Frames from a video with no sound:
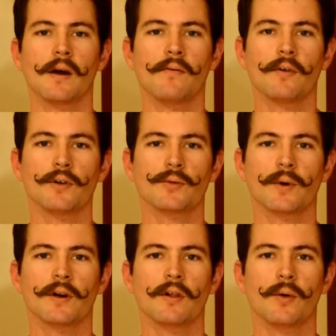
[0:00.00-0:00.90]
First, we're
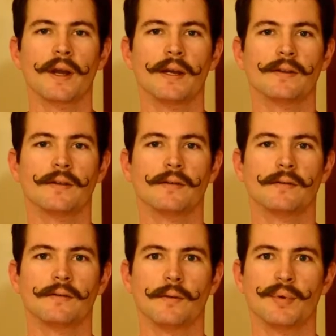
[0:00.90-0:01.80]
going to locate
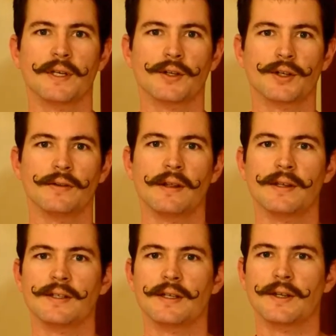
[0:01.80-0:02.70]
the position that
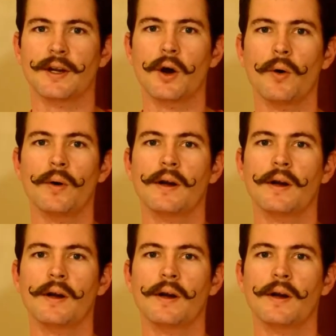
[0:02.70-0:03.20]
this needs to go.